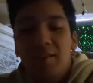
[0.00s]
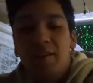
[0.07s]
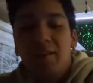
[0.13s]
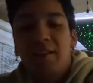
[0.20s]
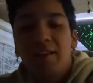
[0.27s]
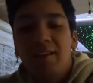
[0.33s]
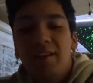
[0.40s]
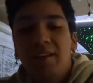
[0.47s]

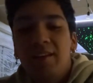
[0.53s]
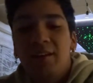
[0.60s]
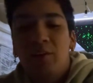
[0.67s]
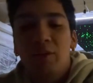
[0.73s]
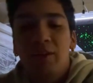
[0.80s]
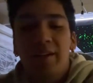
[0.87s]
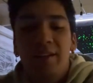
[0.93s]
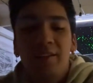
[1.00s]
The thing that
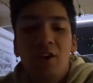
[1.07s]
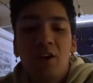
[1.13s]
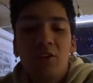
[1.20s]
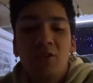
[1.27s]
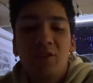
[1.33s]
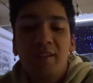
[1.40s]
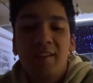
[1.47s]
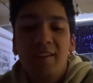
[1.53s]
they were
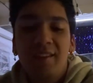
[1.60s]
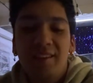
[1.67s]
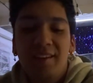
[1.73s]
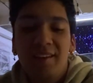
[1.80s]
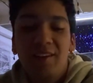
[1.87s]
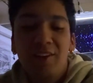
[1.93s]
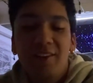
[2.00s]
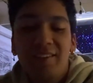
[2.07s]
indoctrinating,
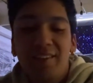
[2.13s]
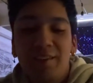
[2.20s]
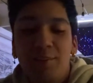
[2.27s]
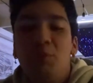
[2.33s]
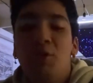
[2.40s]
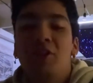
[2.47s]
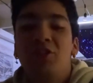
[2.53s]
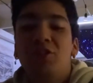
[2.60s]
it literally
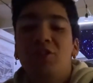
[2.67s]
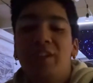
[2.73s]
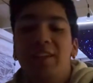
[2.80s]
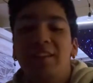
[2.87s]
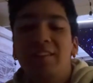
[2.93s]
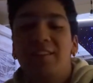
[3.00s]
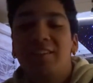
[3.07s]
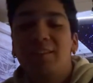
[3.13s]
says brush your
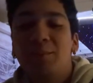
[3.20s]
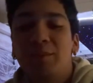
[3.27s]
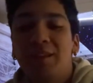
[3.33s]
teeth or